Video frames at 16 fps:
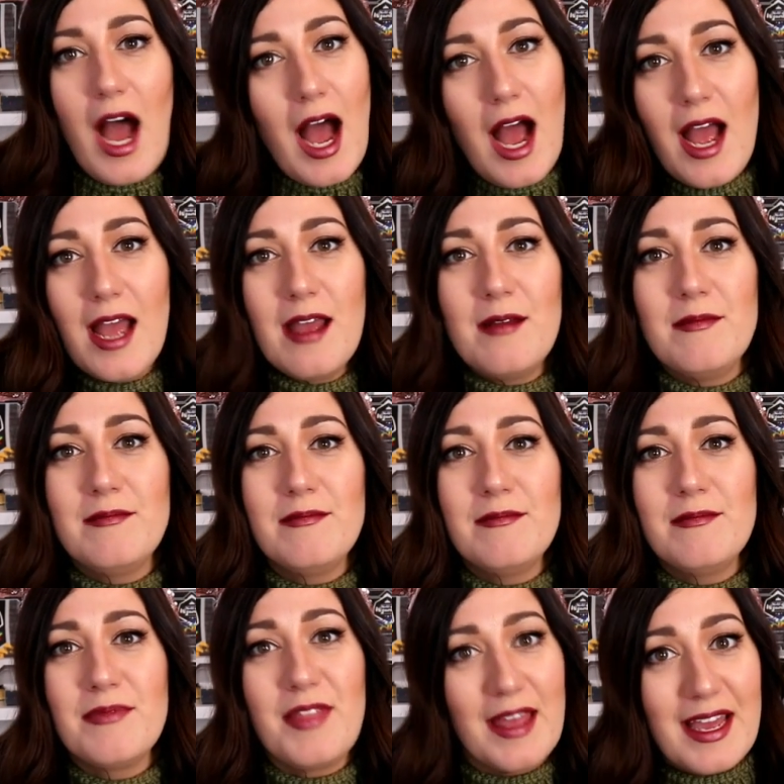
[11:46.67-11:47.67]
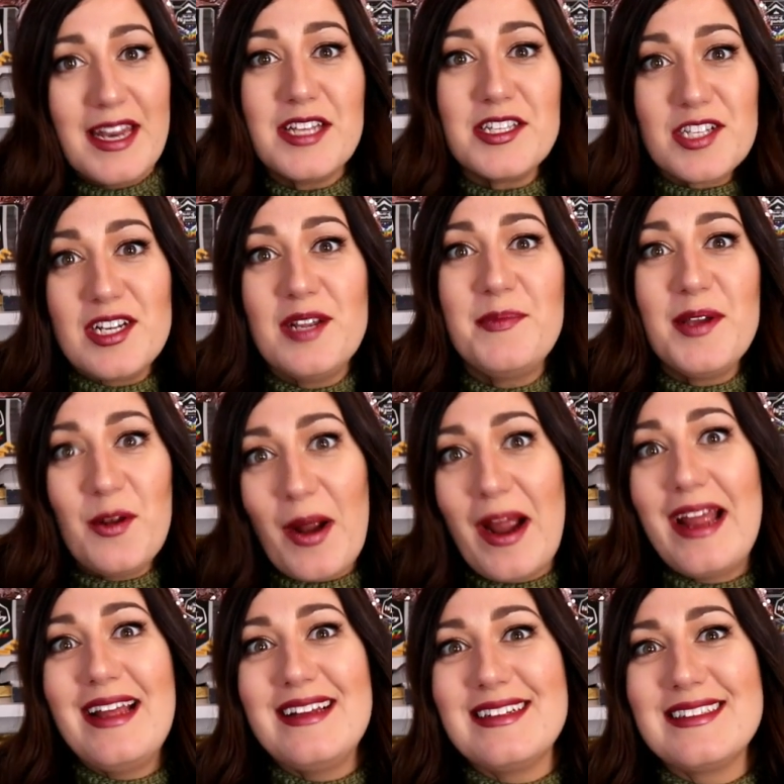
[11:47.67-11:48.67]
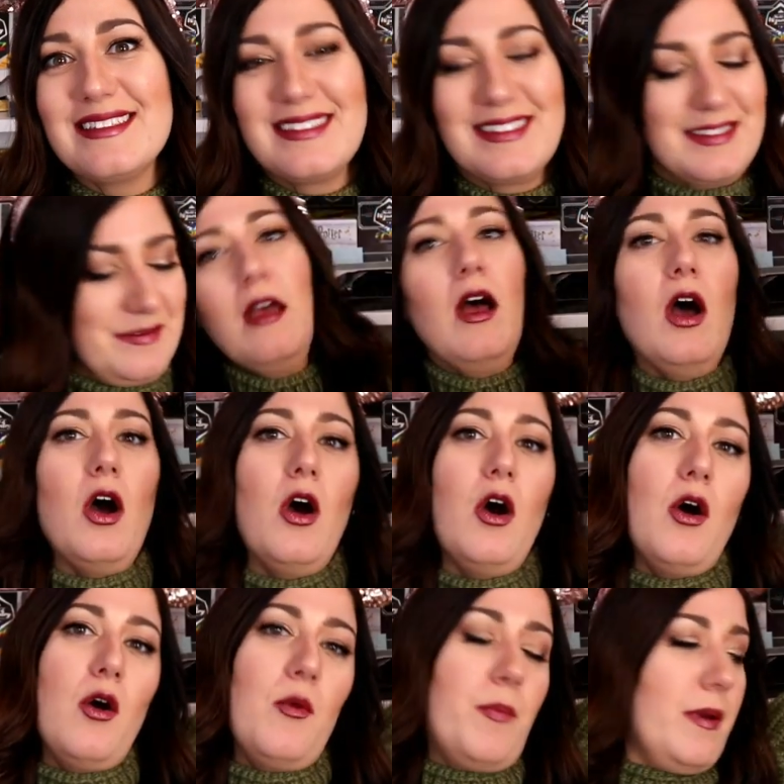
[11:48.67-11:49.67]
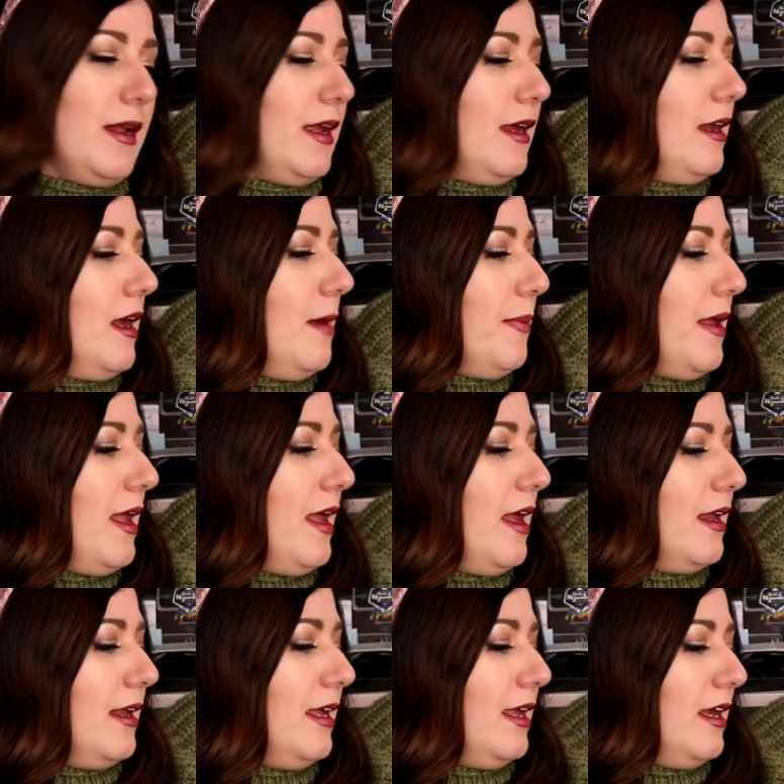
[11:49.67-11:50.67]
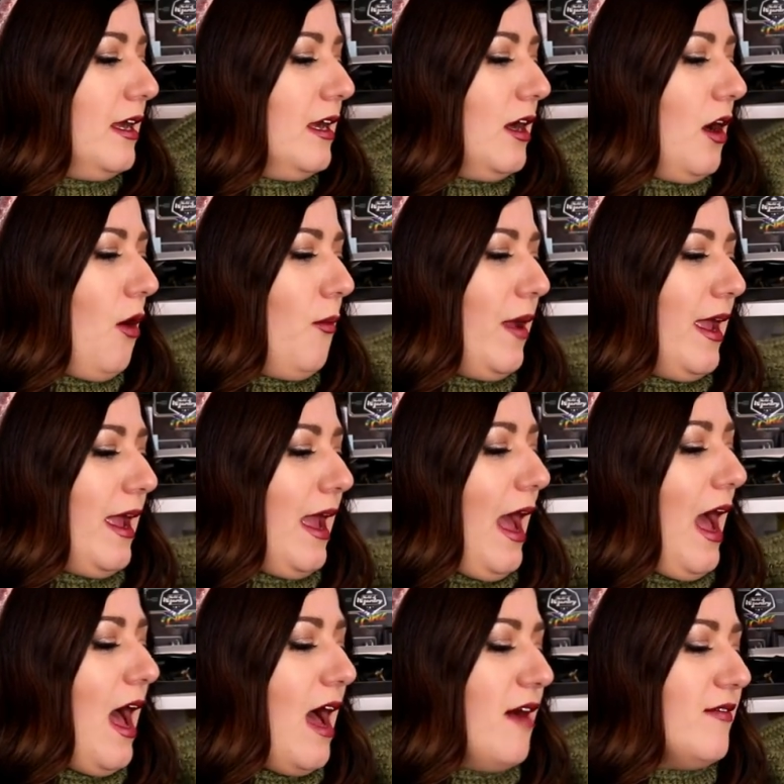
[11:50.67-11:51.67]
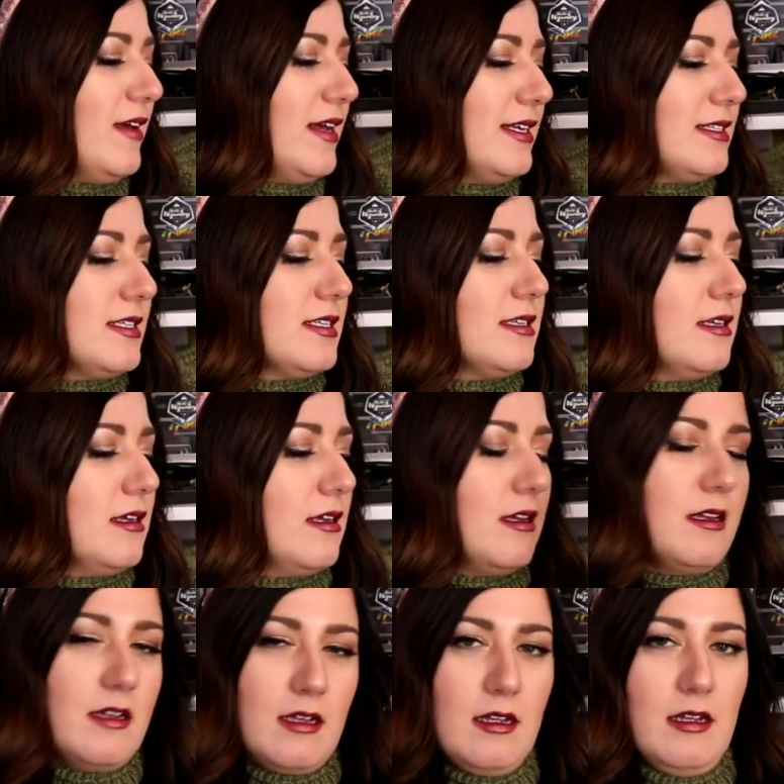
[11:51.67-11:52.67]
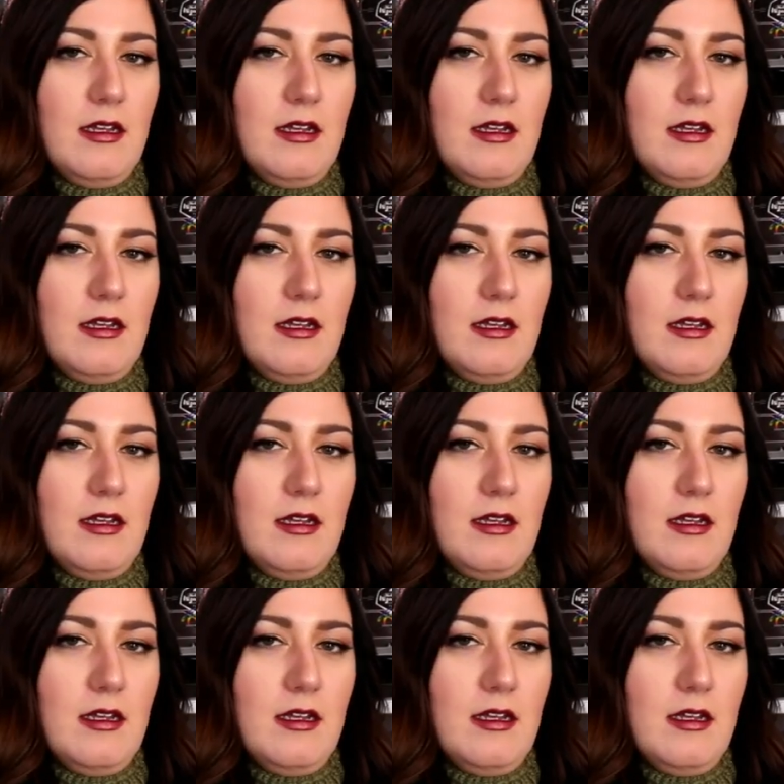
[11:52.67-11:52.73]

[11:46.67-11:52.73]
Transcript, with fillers: I'm thinking it's gonna be great. Opening it up and here we have it.